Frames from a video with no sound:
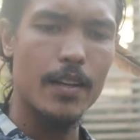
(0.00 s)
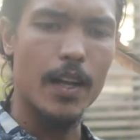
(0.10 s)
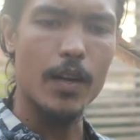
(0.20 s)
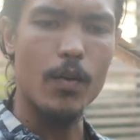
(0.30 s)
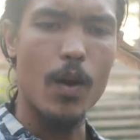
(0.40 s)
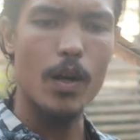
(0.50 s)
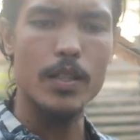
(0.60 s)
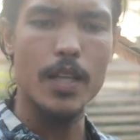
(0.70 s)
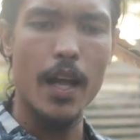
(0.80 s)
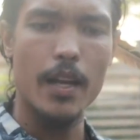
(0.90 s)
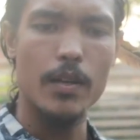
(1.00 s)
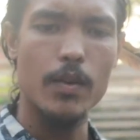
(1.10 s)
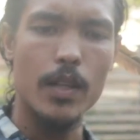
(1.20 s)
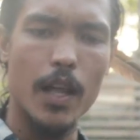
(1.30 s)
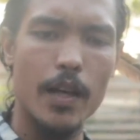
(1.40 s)
like a raw salad
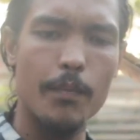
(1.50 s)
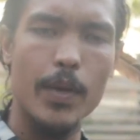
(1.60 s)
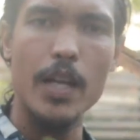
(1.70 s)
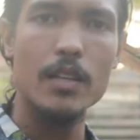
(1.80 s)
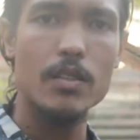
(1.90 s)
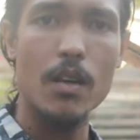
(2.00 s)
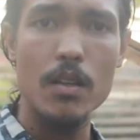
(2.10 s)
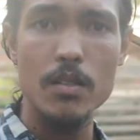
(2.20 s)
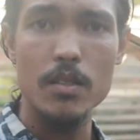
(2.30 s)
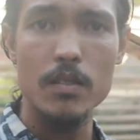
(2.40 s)
with like peanut sauce.